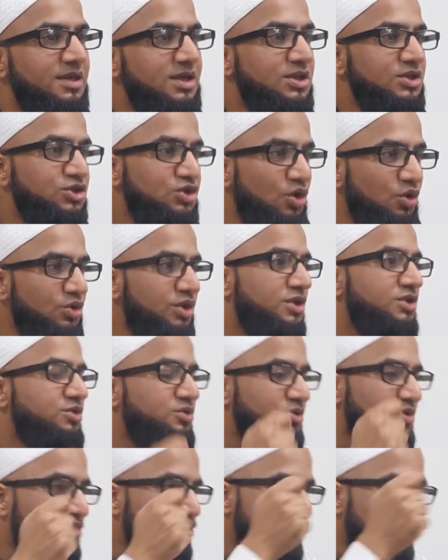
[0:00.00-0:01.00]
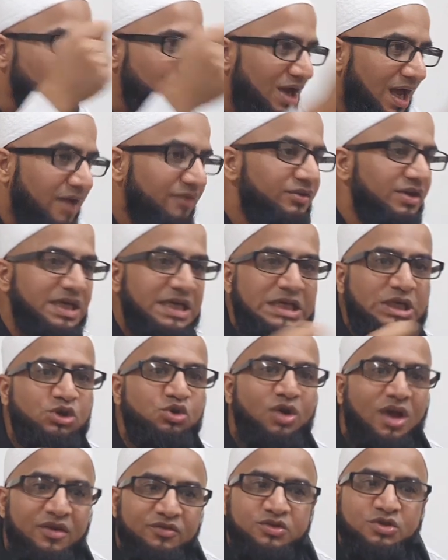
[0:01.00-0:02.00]
So the traveling
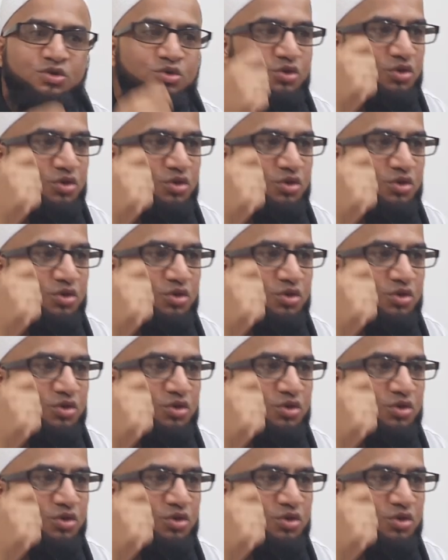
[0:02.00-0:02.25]
you have to do